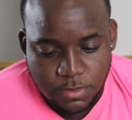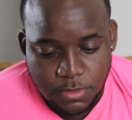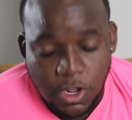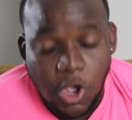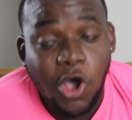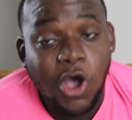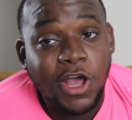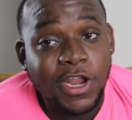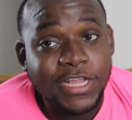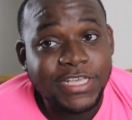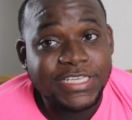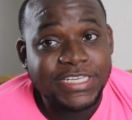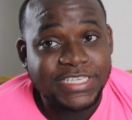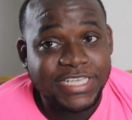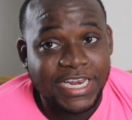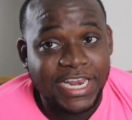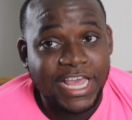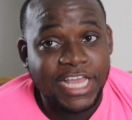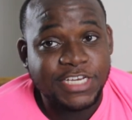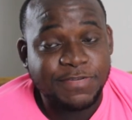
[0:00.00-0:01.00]
All this is
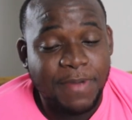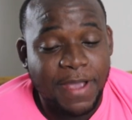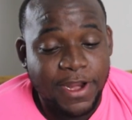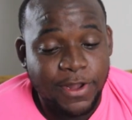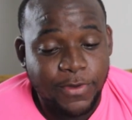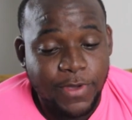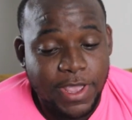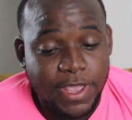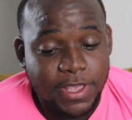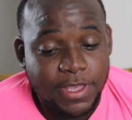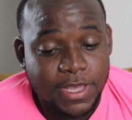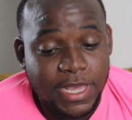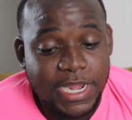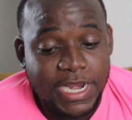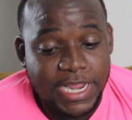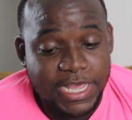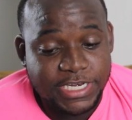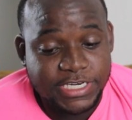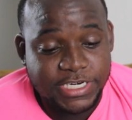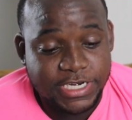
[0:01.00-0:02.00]
alleged, by the way.
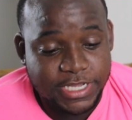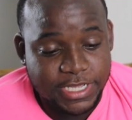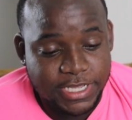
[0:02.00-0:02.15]
Allegedly.